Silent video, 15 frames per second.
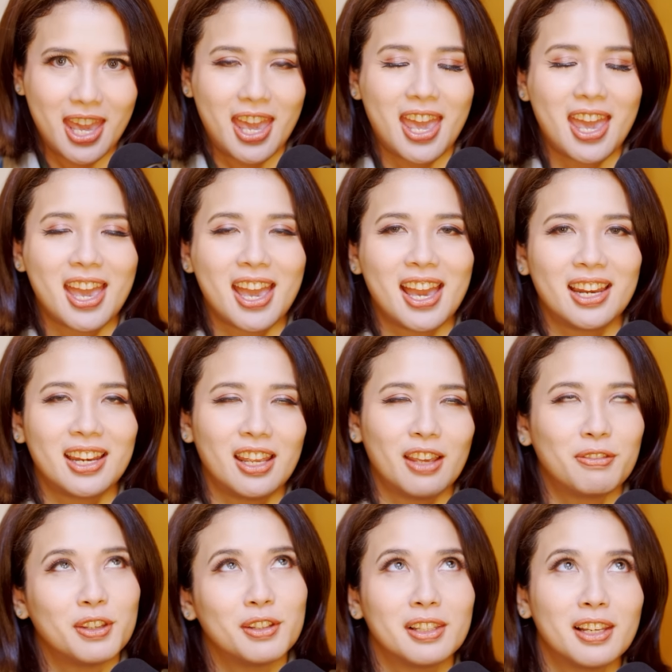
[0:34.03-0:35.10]
And
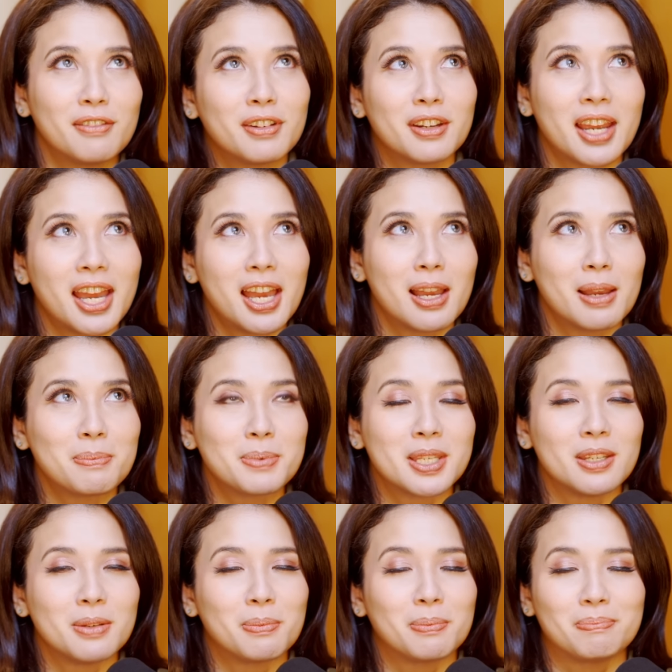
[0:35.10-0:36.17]
if you love your apps,
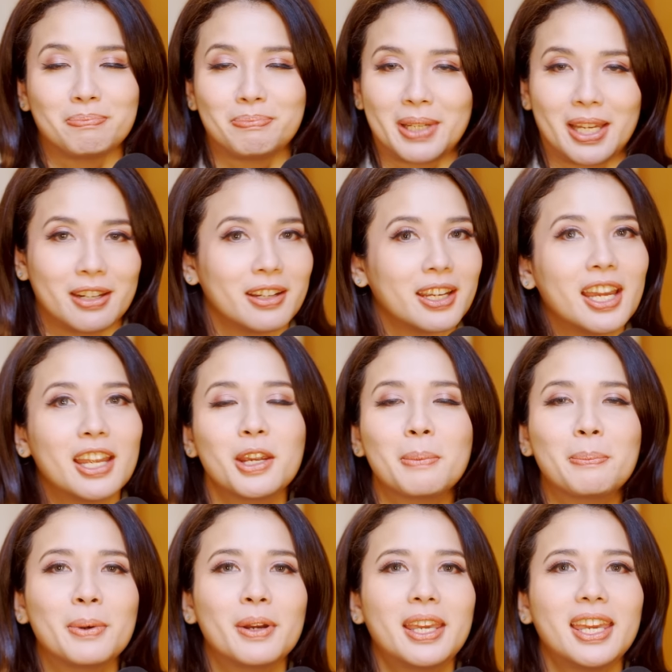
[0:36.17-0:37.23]
you better get your
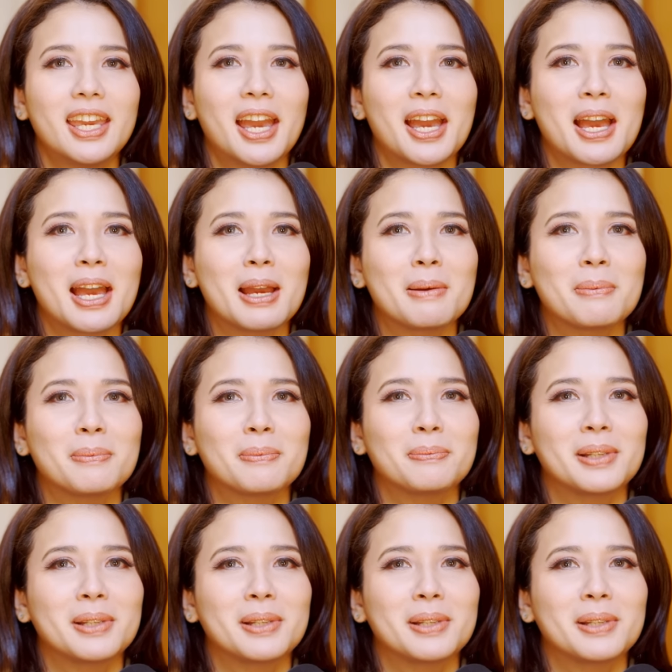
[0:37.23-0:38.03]
Booky app.